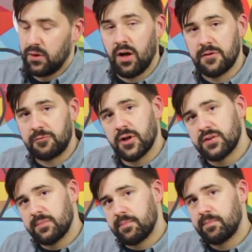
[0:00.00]
On the
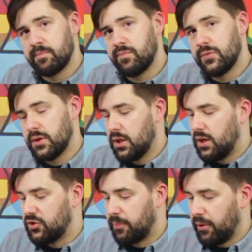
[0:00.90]
front
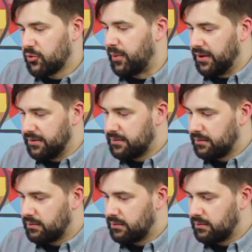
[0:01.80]
is a pulse button